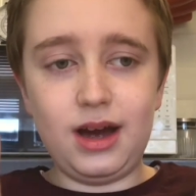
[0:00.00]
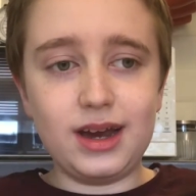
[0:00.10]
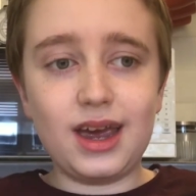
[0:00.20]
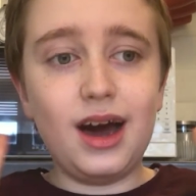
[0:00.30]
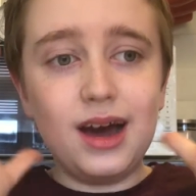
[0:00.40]

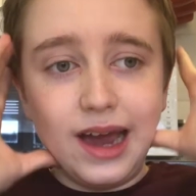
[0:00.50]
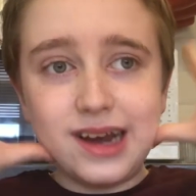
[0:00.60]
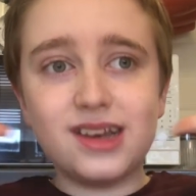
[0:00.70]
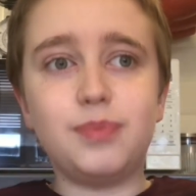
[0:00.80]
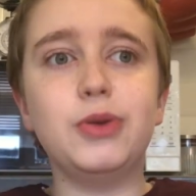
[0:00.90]
can't
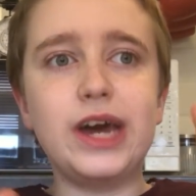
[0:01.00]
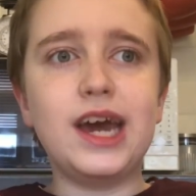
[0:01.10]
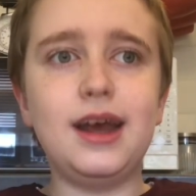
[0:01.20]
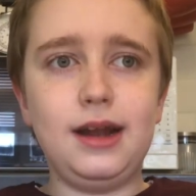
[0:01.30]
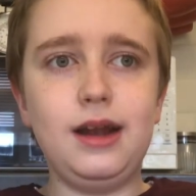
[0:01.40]

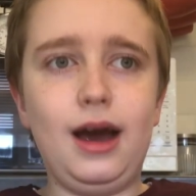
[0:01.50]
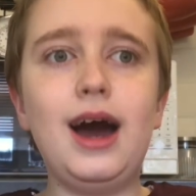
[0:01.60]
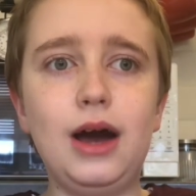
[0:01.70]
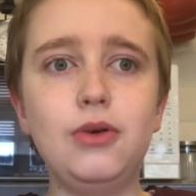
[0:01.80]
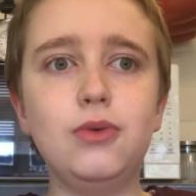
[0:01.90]
explain
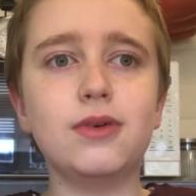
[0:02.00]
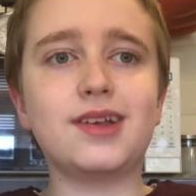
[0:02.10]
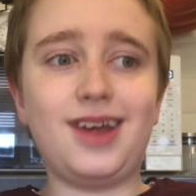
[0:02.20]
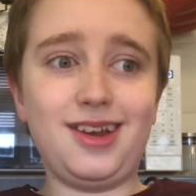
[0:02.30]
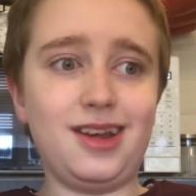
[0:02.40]
how
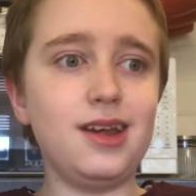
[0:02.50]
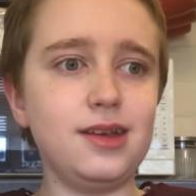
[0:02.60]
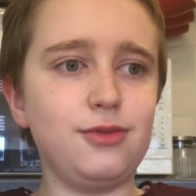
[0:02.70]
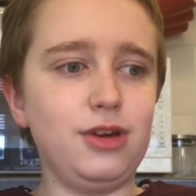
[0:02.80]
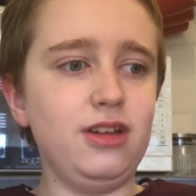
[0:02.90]
sad it
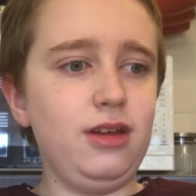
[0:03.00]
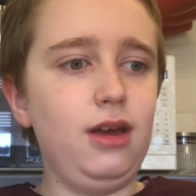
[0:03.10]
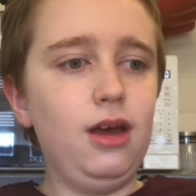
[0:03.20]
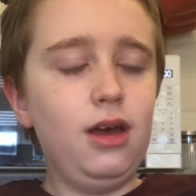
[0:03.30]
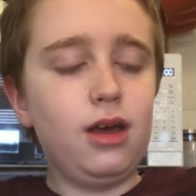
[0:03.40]
is, really.
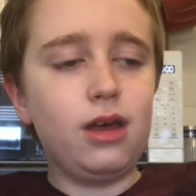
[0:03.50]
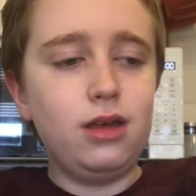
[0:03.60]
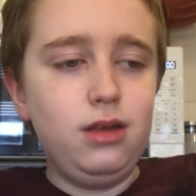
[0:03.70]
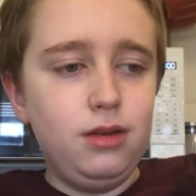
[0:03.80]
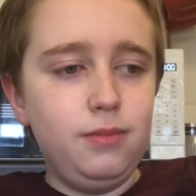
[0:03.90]

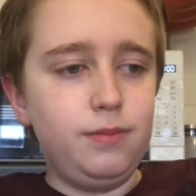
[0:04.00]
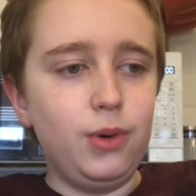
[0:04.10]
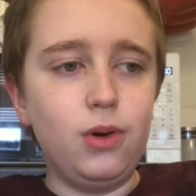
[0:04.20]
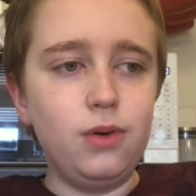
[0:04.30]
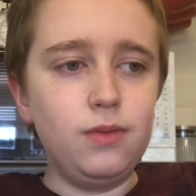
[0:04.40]

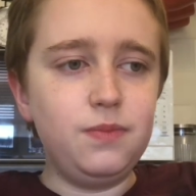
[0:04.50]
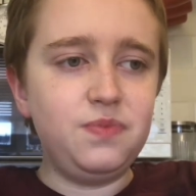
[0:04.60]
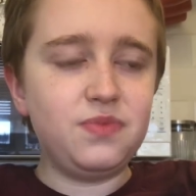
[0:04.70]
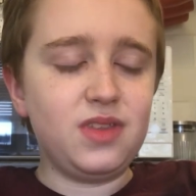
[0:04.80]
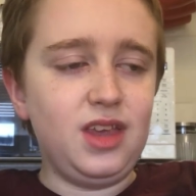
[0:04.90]
But
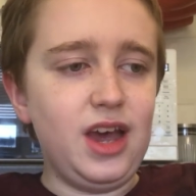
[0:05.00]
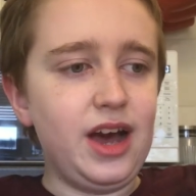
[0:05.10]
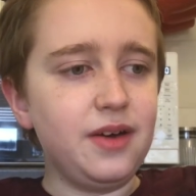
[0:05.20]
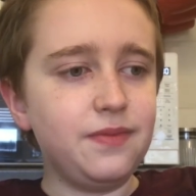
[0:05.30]
yeah,